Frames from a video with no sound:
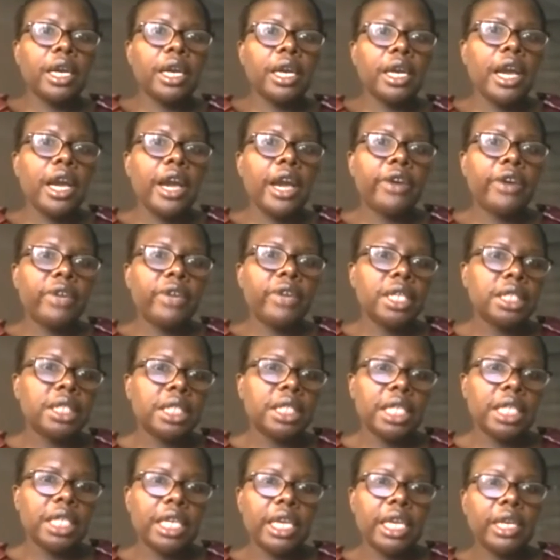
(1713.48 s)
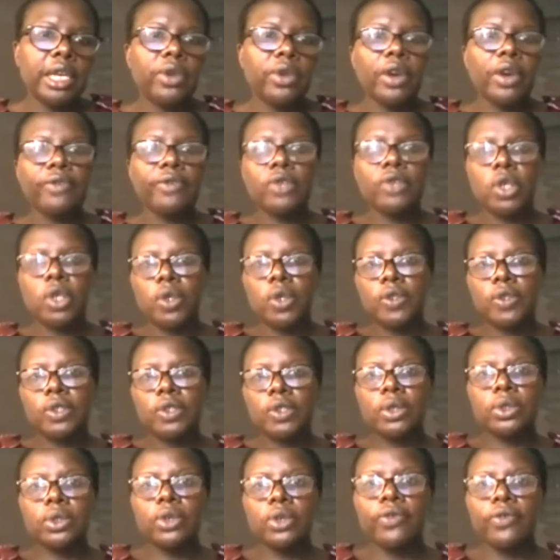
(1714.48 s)
arrest, again, you have to
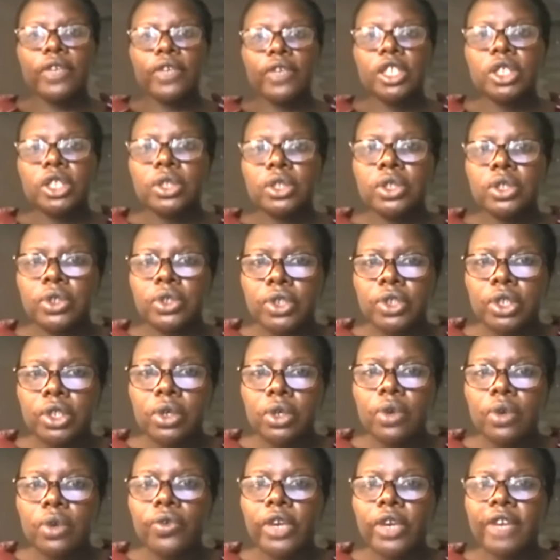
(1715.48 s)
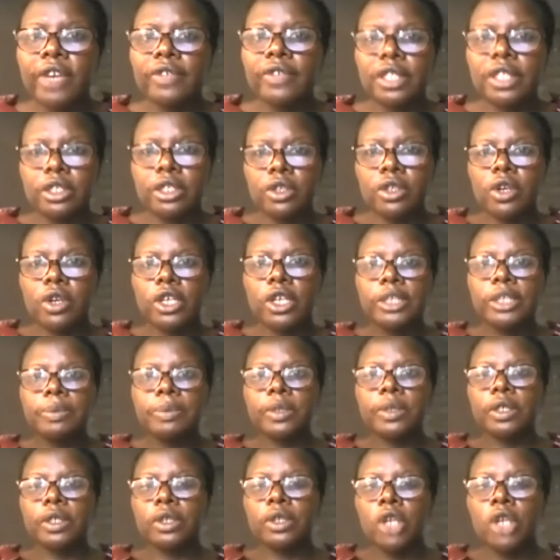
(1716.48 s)
consult your infection control for every single
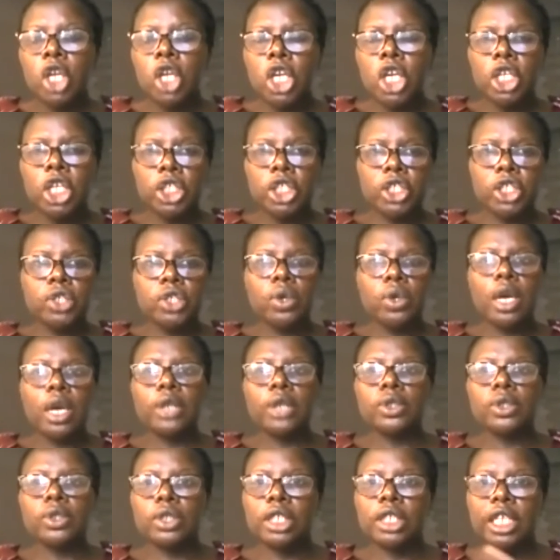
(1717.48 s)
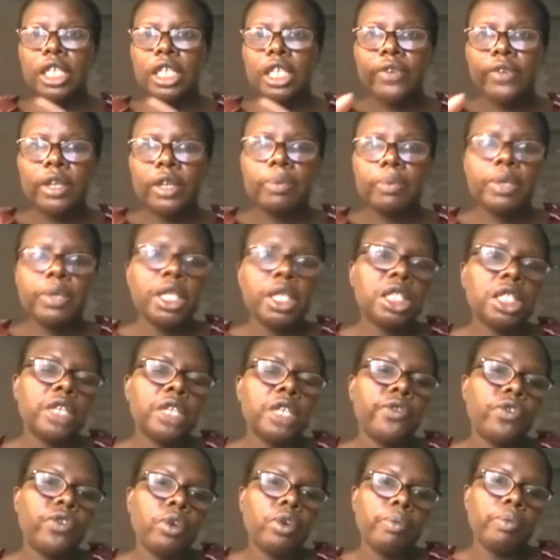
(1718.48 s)
hospital to know how to transfer the
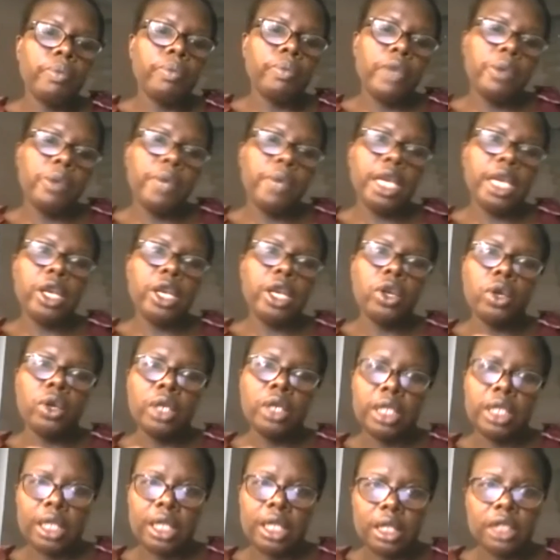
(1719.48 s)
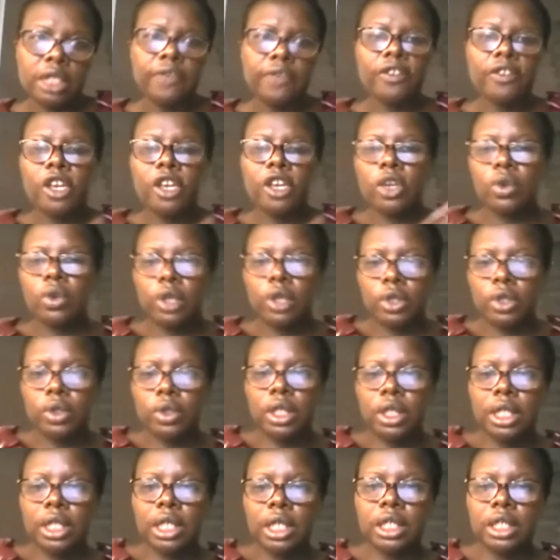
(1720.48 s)
patient from maybe a non-intensive care unit to
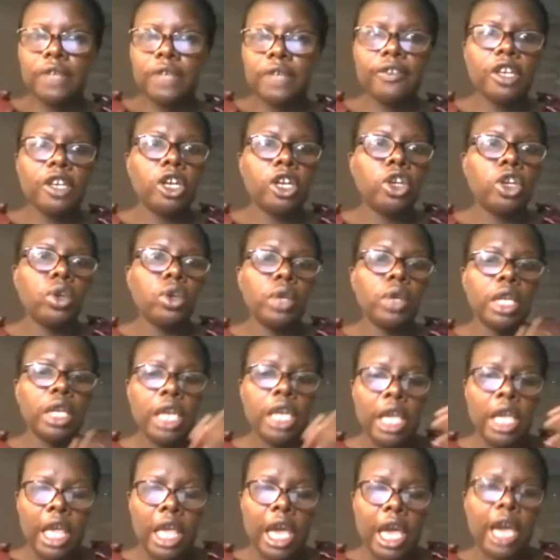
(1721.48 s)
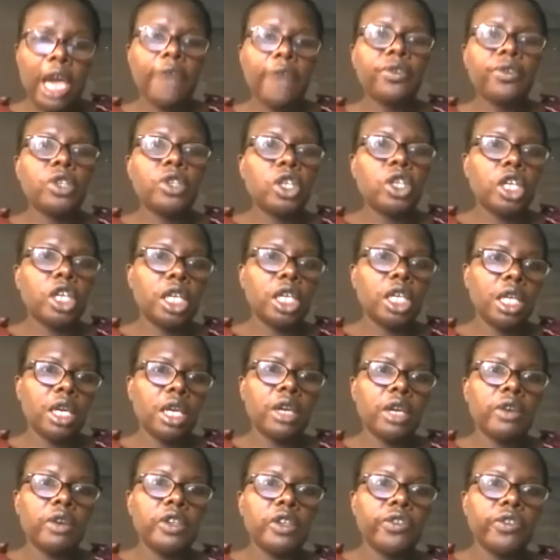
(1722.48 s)
the intensive care unit after a cardiac
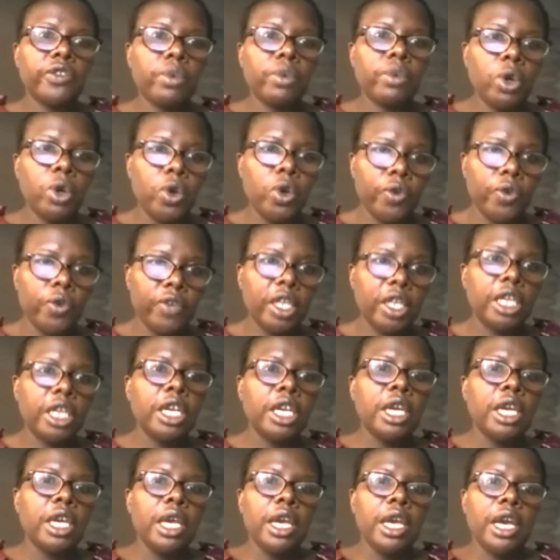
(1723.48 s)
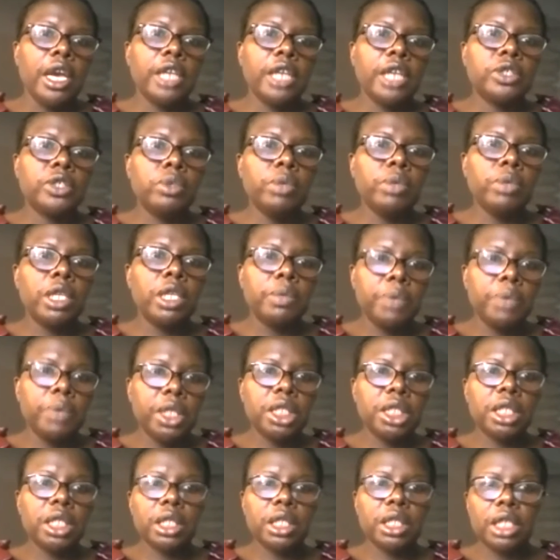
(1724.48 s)
arrest from COVID, assuming the
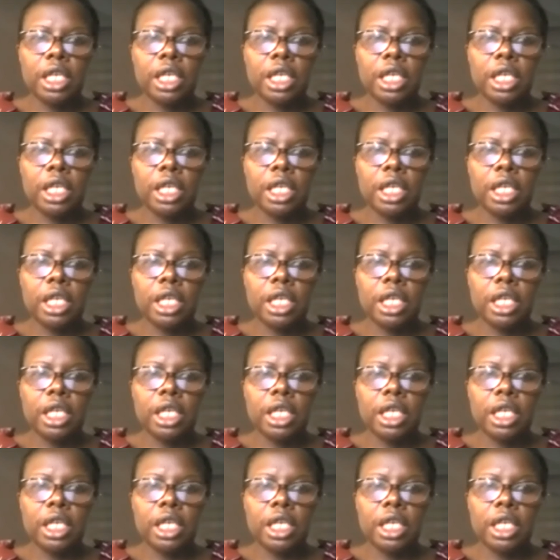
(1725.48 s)
patient